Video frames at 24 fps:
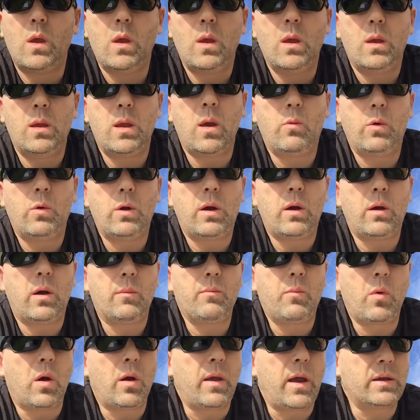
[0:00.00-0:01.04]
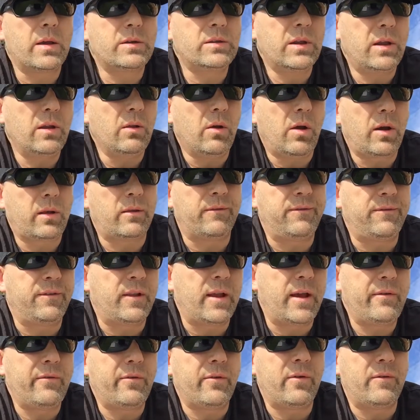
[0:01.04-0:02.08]
Yeah, when I actually like the
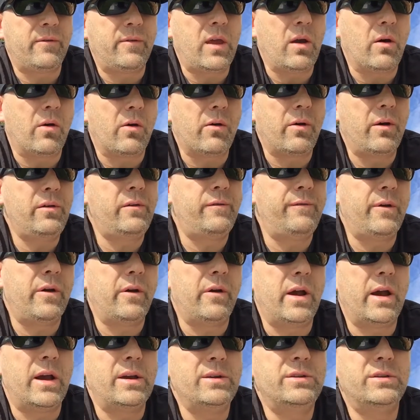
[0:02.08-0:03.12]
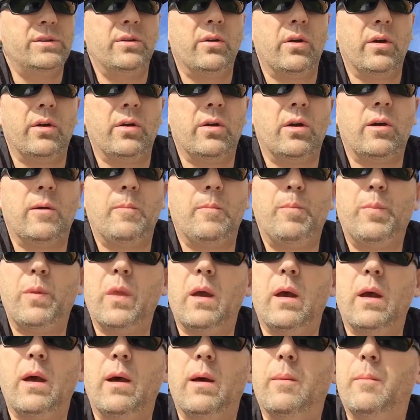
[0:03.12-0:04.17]
flavour of the orange variation I got.
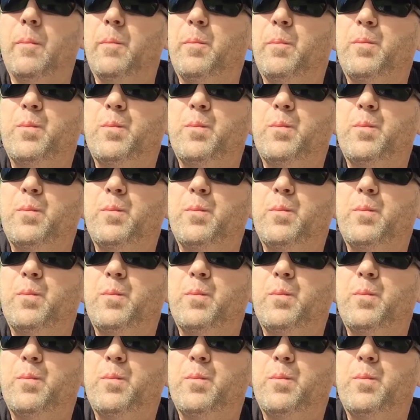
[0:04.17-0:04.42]
I